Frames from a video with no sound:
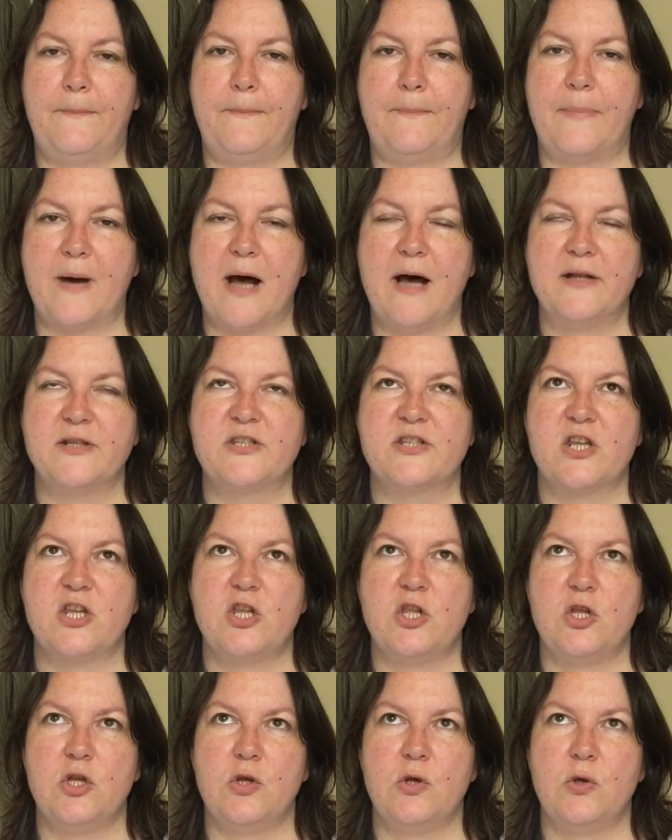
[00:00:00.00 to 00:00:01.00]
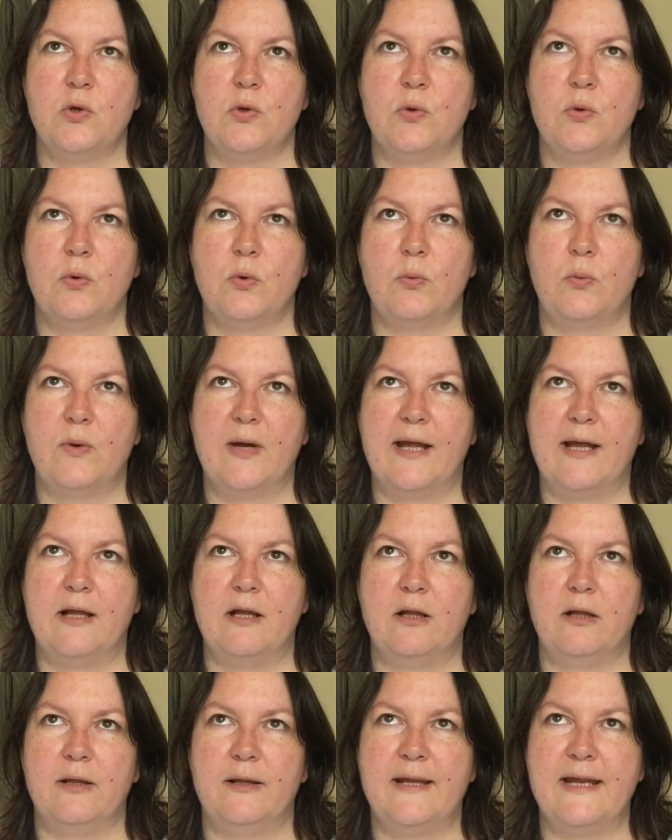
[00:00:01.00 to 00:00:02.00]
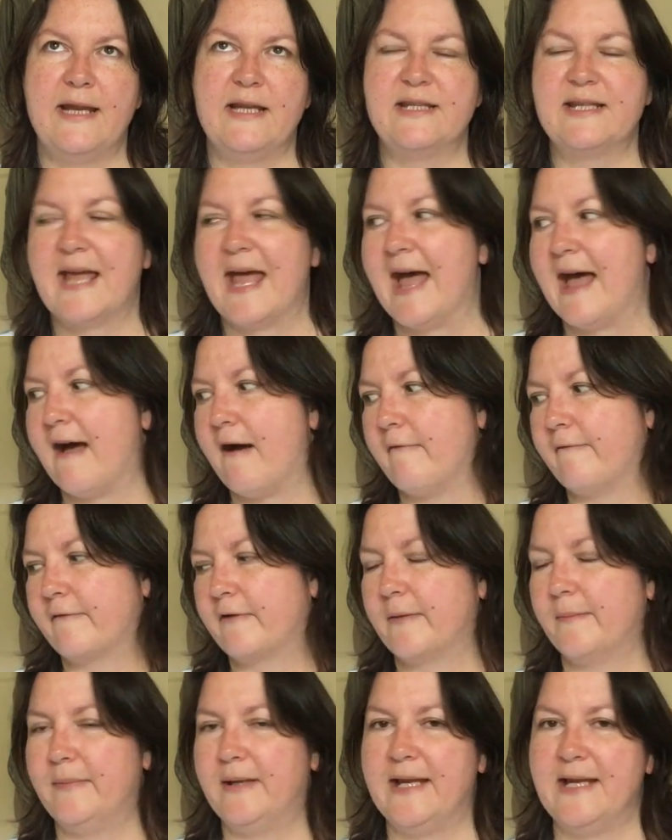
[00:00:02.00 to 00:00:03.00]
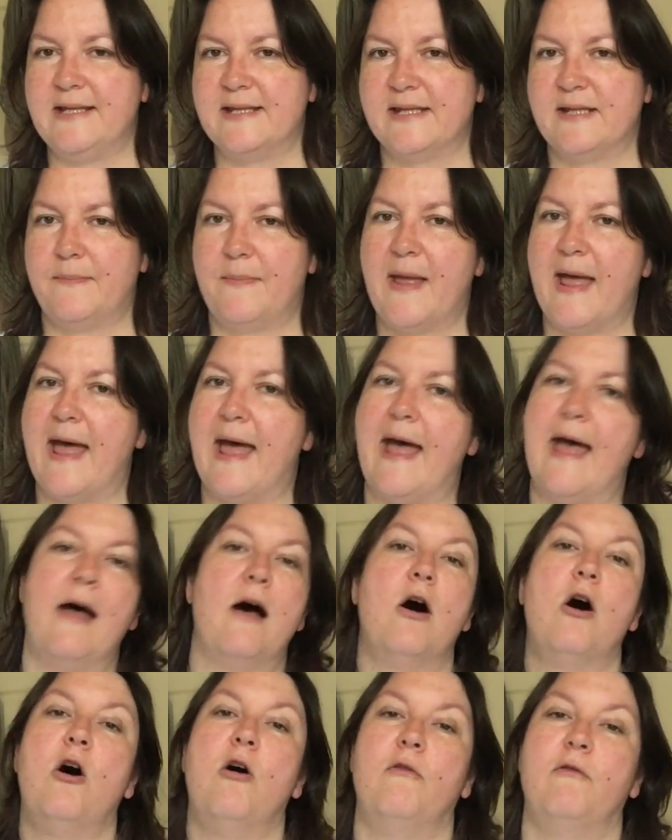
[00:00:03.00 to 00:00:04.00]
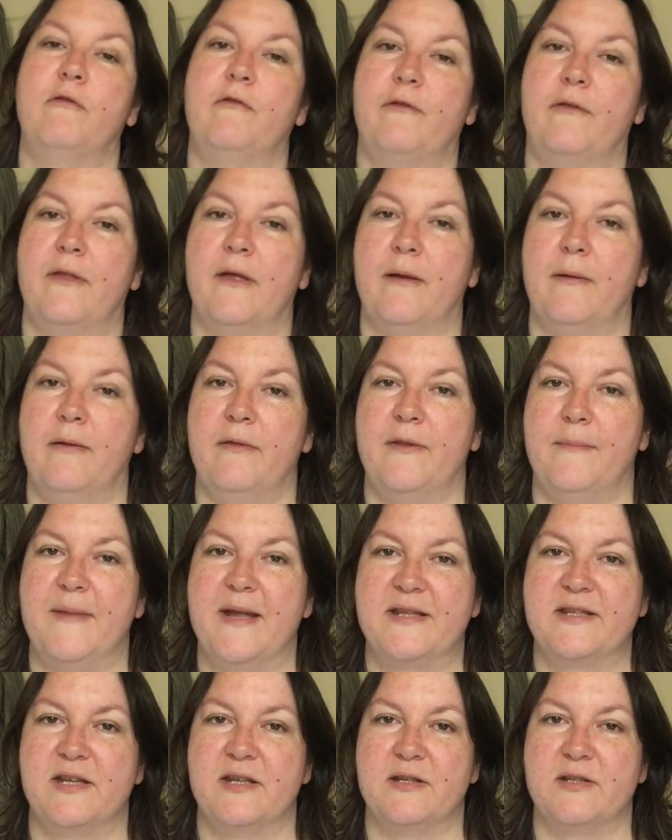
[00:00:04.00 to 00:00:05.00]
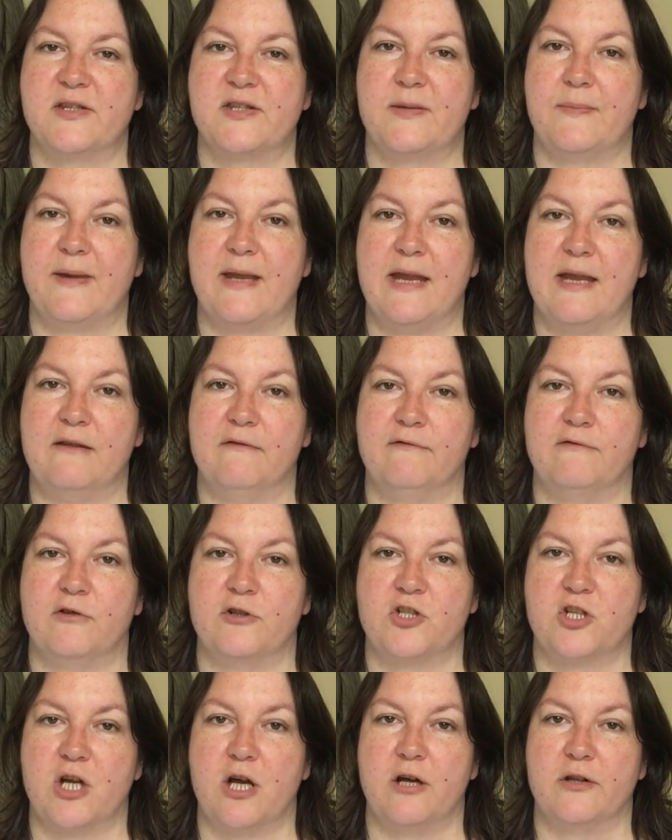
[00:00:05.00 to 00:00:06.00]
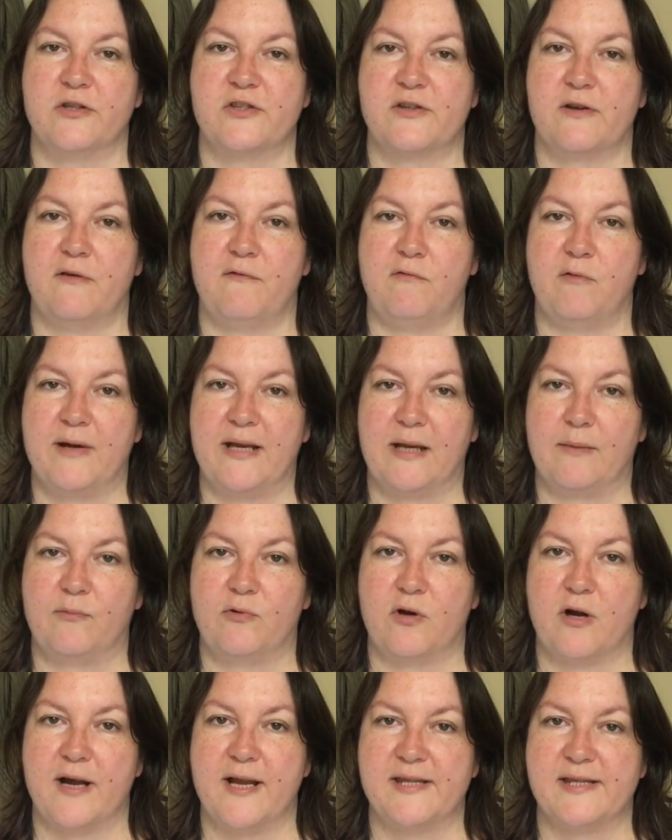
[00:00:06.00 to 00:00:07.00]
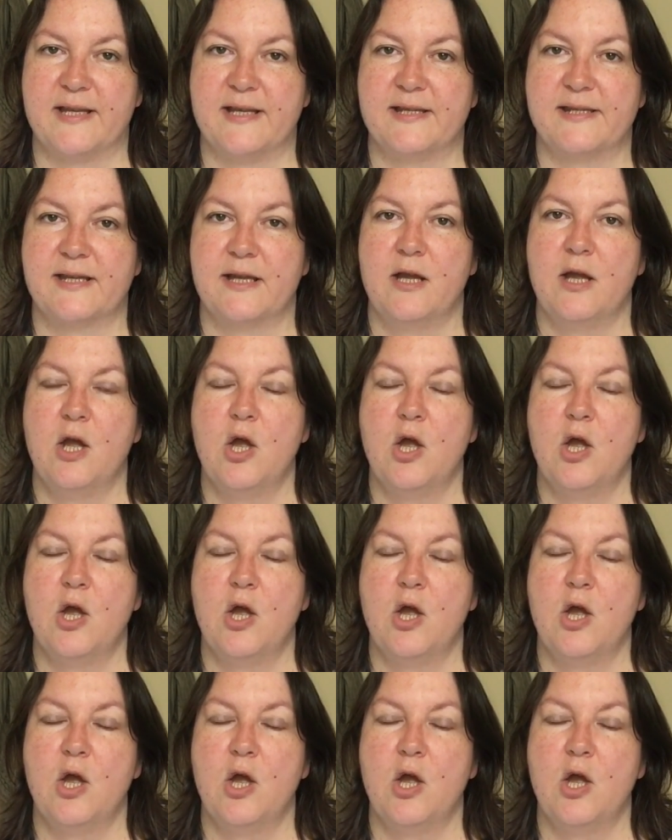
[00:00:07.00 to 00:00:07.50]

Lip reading: But you will need to have completed a pair of the mittens to be in for a chance of winning prizes.